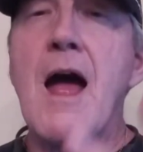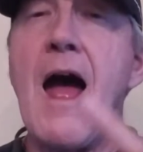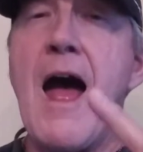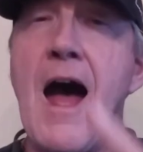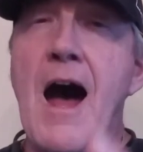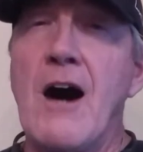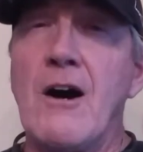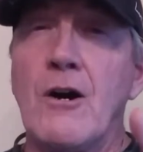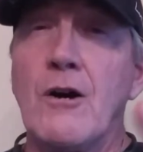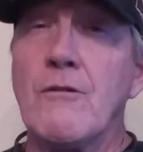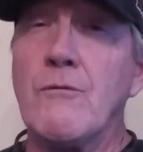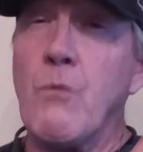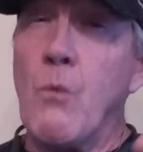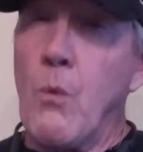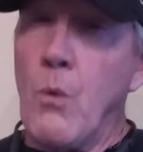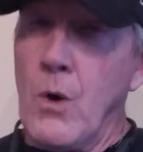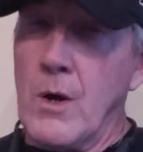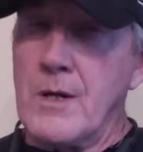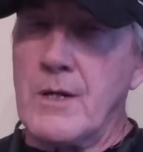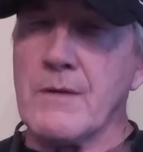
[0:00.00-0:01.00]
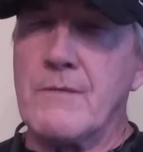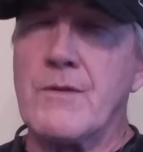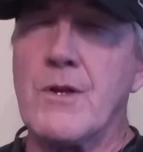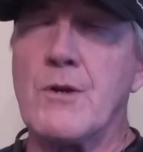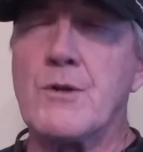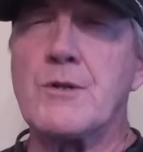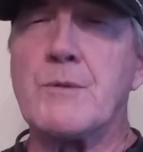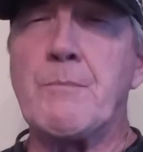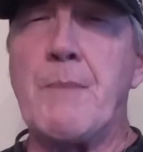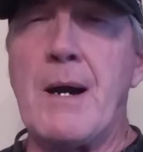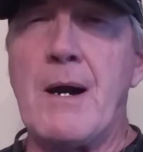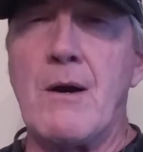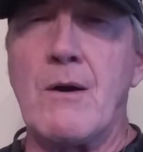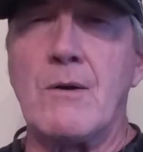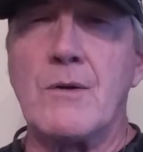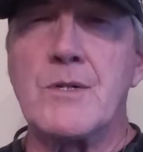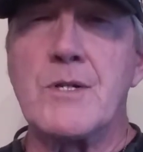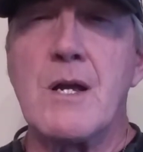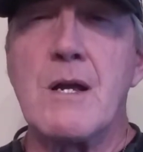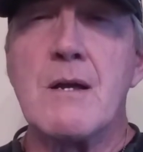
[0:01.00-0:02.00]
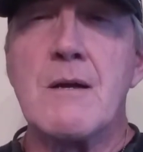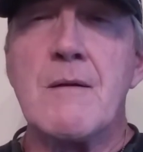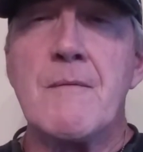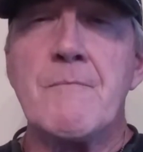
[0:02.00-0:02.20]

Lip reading: out of one of those barrels.